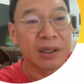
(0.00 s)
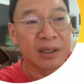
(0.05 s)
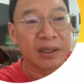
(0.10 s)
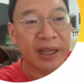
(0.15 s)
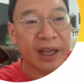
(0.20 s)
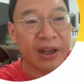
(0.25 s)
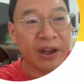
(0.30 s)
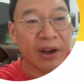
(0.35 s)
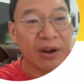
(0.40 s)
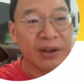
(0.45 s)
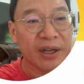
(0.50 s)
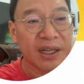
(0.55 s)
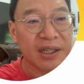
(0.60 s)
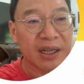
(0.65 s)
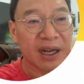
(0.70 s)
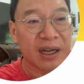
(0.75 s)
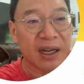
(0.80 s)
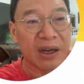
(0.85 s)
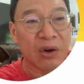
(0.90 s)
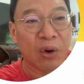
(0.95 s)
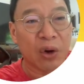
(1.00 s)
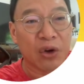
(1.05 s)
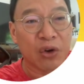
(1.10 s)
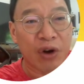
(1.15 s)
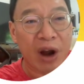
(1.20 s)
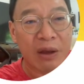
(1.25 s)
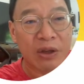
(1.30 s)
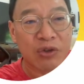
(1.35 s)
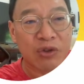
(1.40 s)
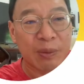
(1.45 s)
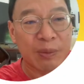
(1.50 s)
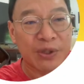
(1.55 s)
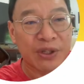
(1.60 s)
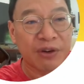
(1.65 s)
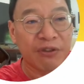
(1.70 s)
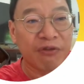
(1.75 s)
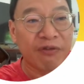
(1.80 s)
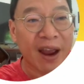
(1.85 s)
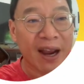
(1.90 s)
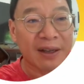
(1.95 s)
There you go. These are called
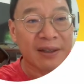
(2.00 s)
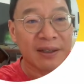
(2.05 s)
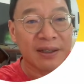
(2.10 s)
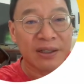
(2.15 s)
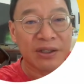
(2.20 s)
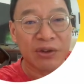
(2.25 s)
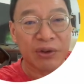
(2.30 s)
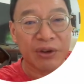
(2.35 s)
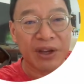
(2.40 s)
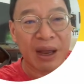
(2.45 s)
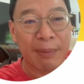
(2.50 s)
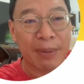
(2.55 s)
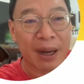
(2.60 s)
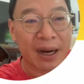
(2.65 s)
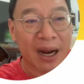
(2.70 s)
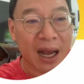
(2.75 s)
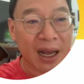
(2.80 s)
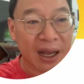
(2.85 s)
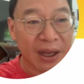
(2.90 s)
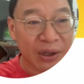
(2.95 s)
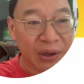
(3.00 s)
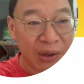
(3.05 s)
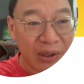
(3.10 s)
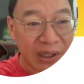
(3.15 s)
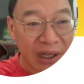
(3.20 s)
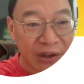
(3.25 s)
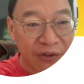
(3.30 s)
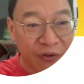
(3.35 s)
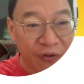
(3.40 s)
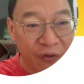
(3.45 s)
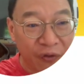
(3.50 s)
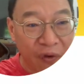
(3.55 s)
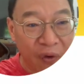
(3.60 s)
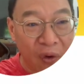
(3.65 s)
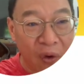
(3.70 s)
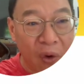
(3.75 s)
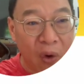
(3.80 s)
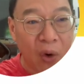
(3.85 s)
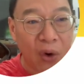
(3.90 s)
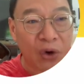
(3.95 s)
transcription factors. So Yamanaka used these
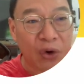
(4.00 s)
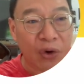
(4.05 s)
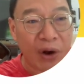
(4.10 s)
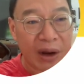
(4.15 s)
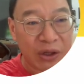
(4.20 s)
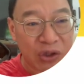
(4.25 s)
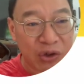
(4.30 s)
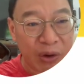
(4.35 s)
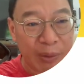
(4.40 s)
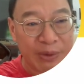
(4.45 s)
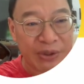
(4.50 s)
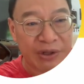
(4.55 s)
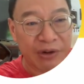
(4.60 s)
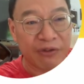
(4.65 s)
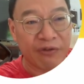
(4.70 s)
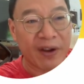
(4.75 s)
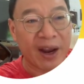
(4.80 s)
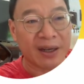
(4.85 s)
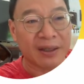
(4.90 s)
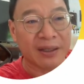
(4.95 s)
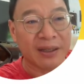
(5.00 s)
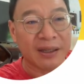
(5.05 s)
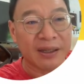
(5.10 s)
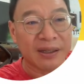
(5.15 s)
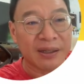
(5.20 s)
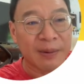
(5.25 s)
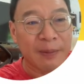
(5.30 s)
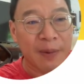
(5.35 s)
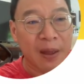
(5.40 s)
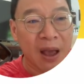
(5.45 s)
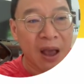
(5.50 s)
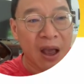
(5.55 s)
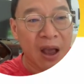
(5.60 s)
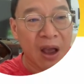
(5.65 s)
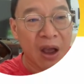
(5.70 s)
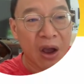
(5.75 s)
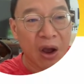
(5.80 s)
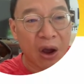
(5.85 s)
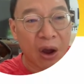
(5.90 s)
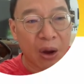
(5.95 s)
4 transcription factors:
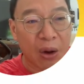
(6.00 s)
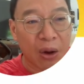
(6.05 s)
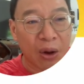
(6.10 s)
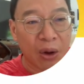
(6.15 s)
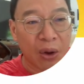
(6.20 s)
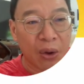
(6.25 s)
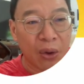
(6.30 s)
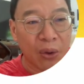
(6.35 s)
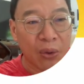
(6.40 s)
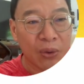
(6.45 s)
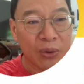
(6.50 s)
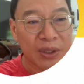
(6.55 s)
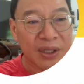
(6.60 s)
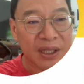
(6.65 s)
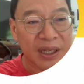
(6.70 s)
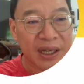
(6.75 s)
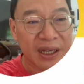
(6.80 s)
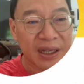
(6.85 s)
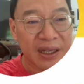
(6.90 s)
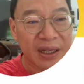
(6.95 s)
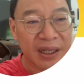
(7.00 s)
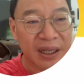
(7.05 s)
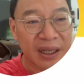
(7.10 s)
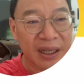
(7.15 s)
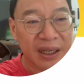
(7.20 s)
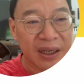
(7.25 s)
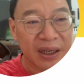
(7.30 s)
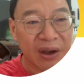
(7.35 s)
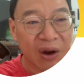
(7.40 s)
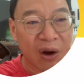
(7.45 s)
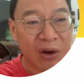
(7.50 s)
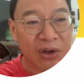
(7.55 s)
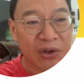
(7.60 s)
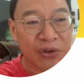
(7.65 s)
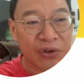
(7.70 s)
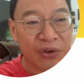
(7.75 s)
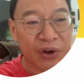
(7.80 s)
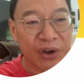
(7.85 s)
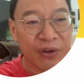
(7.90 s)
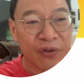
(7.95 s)
OCT,
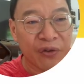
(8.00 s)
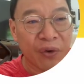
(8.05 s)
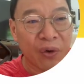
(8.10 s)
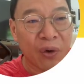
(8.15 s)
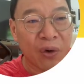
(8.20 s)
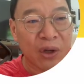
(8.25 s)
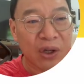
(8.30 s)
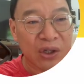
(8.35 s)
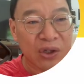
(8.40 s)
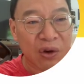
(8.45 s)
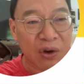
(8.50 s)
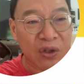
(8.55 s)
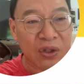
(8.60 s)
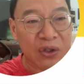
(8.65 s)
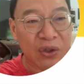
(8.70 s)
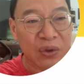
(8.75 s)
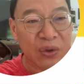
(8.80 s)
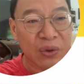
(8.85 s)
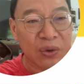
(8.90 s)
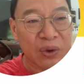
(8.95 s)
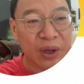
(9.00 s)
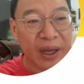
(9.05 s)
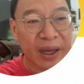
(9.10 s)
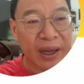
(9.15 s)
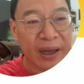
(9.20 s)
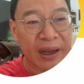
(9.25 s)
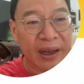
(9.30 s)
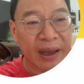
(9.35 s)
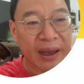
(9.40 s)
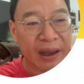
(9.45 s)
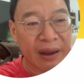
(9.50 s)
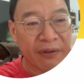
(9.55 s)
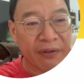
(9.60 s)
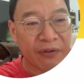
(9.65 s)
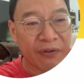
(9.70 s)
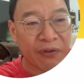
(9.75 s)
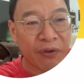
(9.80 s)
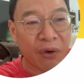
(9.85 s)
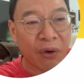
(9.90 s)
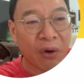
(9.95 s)
OCT34, SOX2,
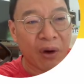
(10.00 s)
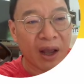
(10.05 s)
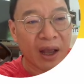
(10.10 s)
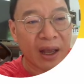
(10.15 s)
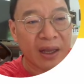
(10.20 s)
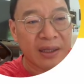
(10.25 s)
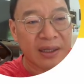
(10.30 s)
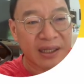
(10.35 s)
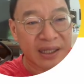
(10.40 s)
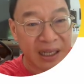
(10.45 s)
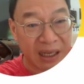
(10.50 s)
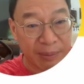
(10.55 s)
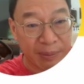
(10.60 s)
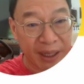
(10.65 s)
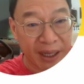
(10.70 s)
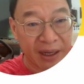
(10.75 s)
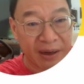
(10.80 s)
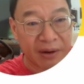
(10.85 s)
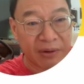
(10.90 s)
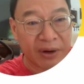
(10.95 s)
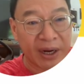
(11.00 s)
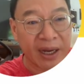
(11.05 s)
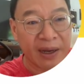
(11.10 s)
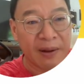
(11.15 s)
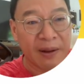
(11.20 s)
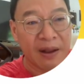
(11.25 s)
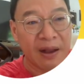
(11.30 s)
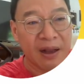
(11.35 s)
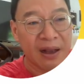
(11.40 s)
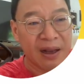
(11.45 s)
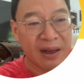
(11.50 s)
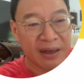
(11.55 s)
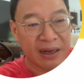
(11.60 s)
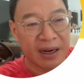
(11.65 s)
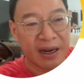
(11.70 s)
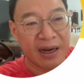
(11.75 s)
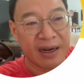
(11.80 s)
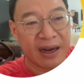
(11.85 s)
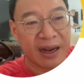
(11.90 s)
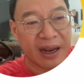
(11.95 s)
KIF4, and CMYC, right?
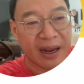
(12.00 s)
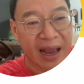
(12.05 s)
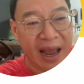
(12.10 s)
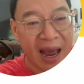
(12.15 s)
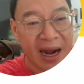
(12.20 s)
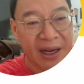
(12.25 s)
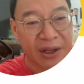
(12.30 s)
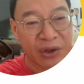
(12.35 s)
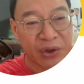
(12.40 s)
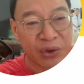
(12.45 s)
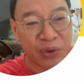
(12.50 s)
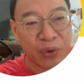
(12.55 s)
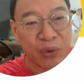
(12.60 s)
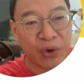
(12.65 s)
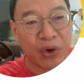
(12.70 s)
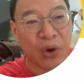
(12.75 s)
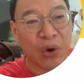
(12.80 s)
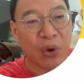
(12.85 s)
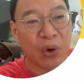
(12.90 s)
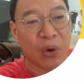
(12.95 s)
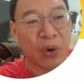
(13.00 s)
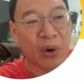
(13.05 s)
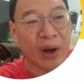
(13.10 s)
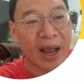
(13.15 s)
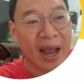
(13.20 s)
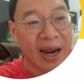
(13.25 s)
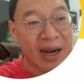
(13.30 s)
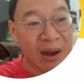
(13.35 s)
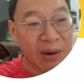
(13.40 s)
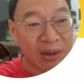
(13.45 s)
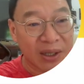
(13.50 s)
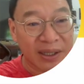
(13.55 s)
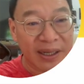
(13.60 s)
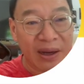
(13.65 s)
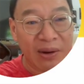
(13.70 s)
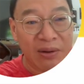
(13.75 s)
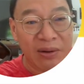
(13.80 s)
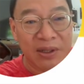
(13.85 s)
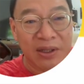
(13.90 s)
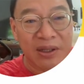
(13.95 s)
And then they add it to your adult
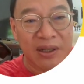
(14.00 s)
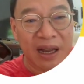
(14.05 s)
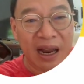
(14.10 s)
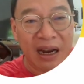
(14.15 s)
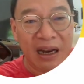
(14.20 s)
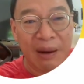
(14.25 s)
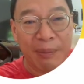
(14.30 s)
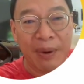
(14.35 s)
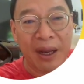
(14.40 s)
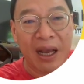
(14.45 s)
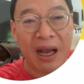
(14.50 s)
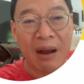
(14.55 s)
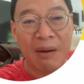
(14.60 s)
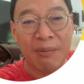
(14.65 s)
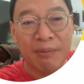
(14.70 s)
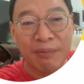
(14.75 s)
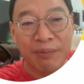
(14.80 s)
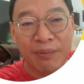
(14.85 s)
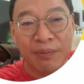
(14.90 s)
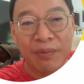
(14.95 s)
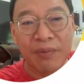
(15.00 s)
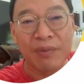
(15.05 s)
cells, and they become